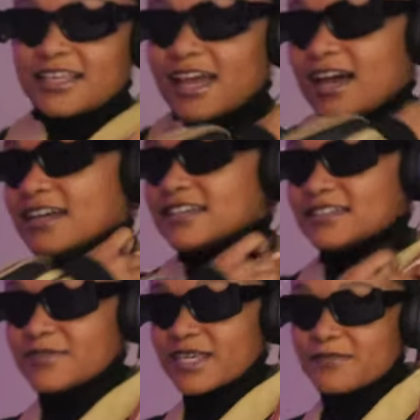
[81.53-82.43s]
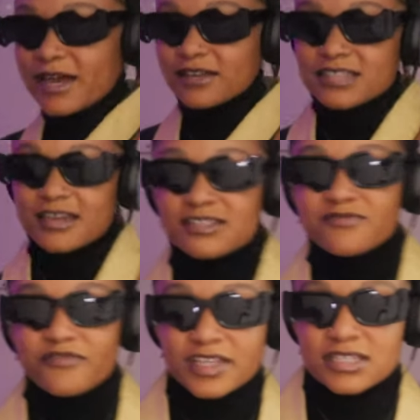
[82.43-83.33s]
Yeah, Mickey Mouse. It's
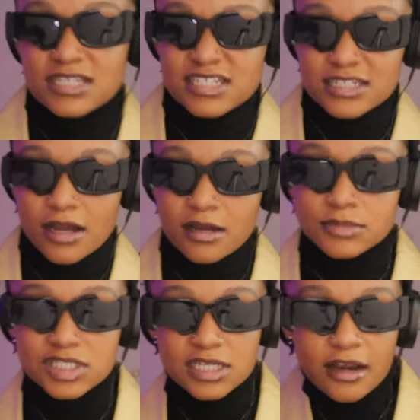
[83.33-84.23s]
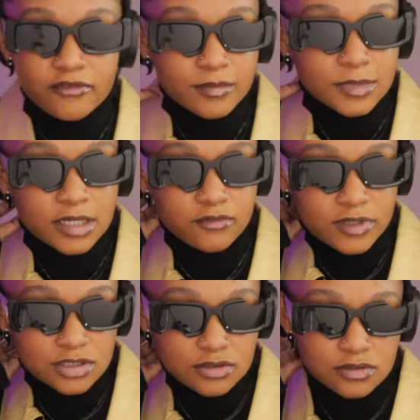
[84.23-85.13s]
vintage. Um, she got it from the
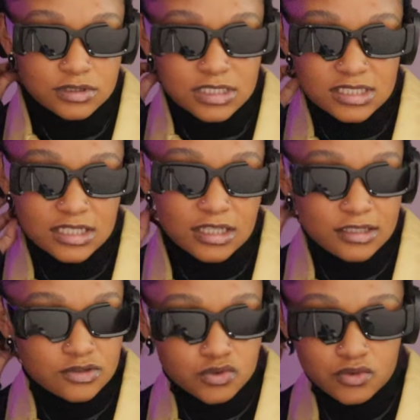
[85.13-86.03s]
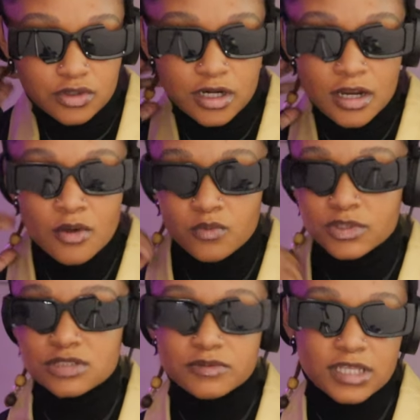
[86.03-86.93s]
original Disneyland store
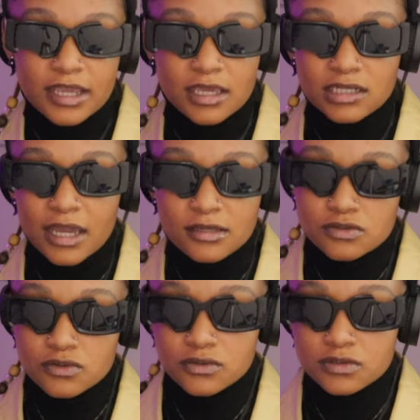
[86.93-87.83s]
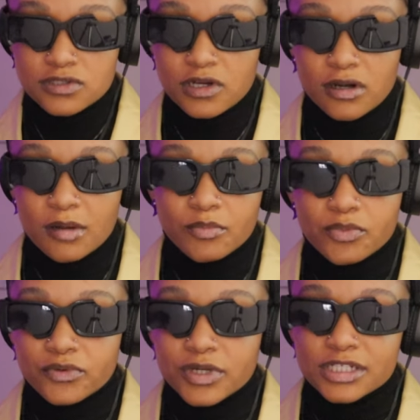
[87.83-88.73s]
when she was like in high school. So I'm
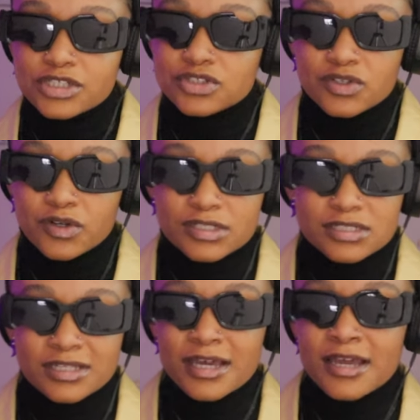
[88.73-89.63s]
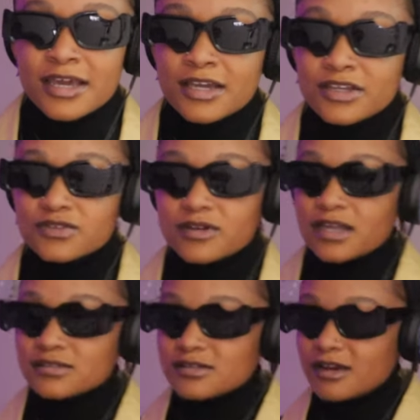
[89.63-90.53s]
pretty sure it's you
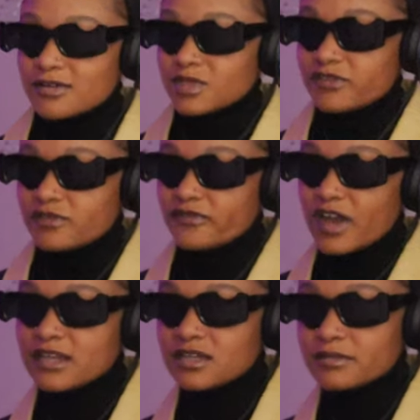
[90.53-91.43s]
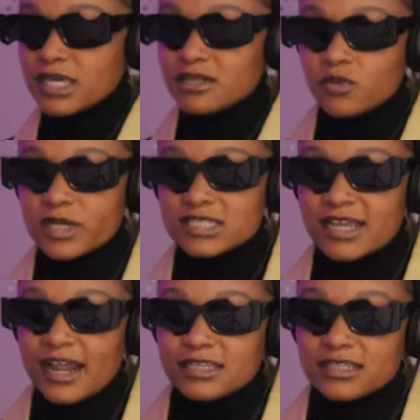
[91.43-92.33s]
guys are not going to be able to find them. And the ones
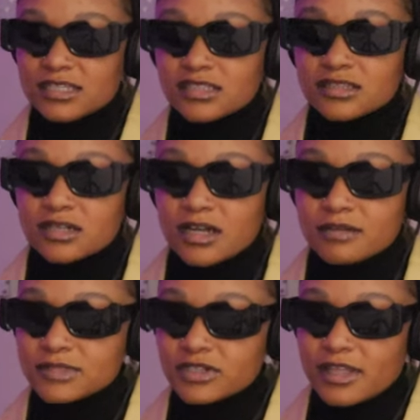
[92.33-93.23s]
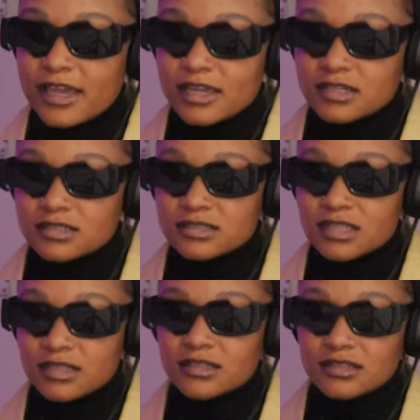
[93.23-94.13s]
that I did look up, they're like
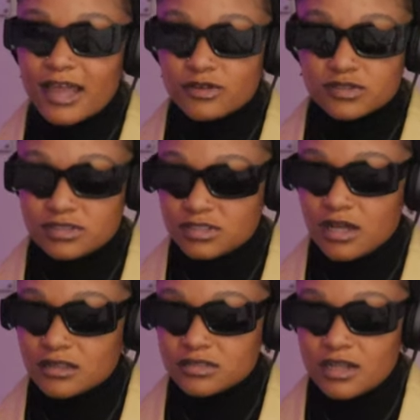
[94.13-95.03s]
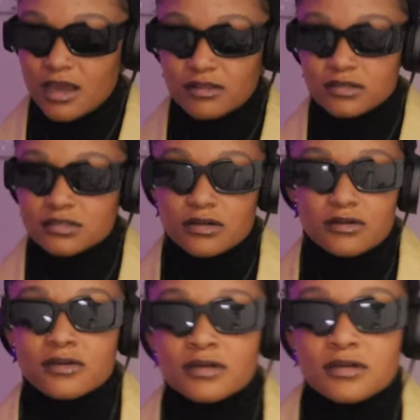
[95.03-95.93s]
thousands of dollars now. So,
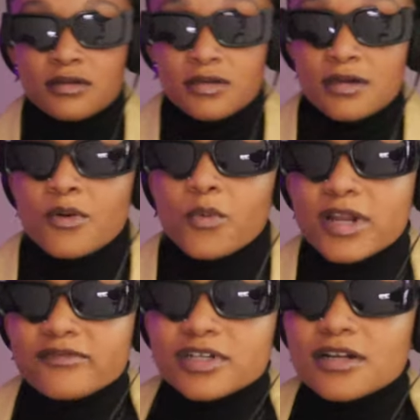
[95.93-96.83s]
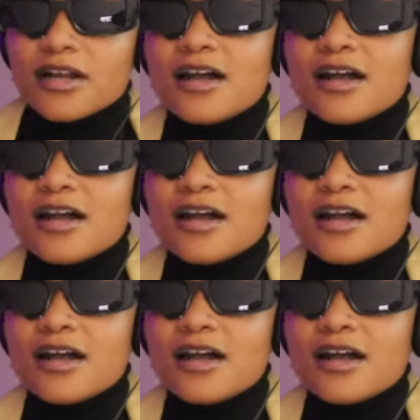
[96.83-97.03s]
whatever.